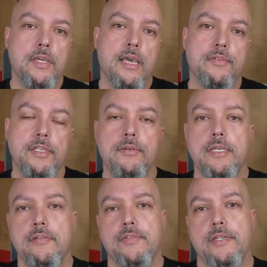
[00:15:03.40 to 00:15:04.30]
having you
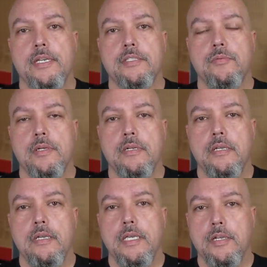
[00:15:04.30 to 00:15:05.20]
here for the next one
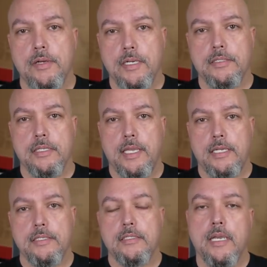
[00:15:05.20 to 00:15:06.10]
here on Guns and
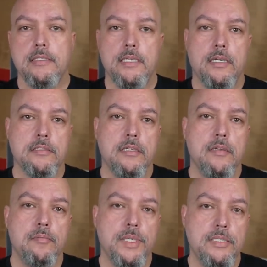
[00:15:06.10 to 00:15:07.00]
Gadgets. Guys and gals,
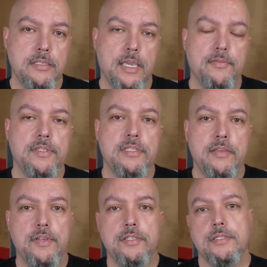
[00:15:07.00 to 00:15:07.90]
be safe, stay
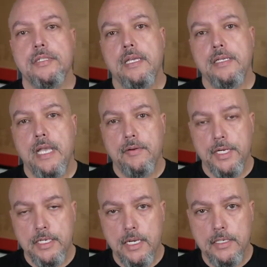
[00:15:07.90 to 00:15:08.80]
vigilant, and carry a
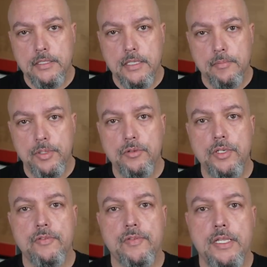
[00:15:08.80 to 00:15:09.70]
gun to keep you,
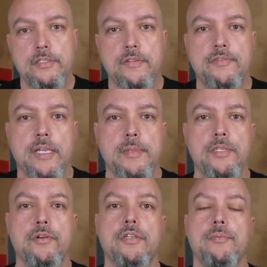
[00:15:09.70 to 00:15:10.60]
your friends, your family,
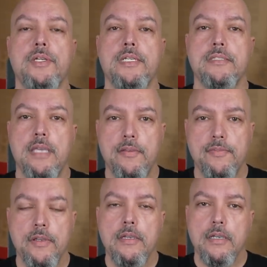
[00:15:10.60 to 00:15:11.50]
your community safe.
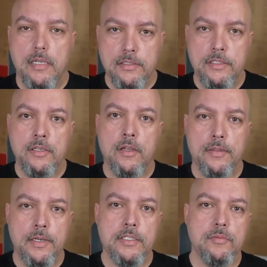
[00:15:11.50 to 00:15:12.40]
I'll see y'all on
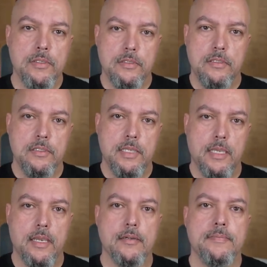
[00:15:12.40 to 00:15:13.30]
the next one. Take
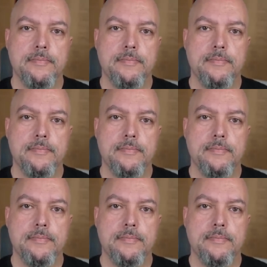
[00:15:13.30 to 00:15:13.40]
care.